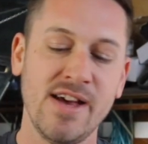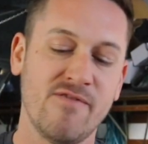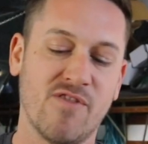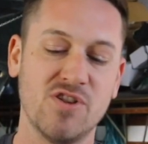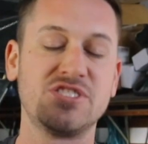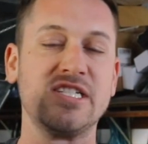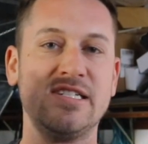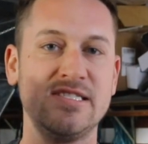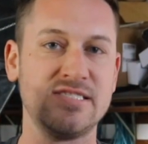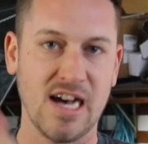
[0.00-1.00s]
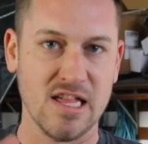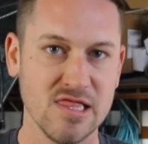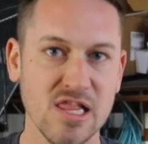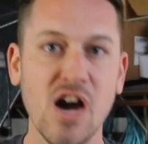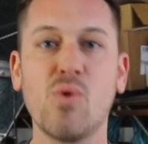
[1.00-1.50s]
versus a
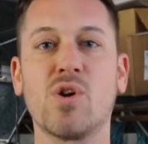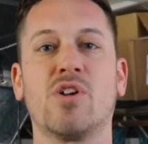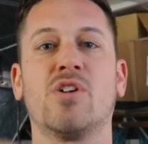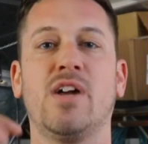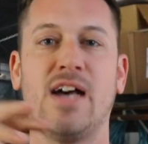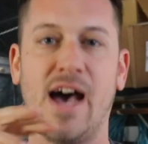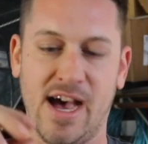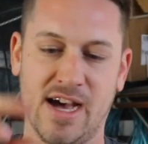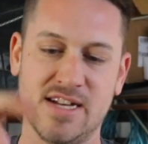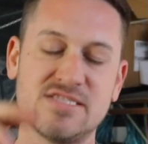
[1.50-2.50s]
lower,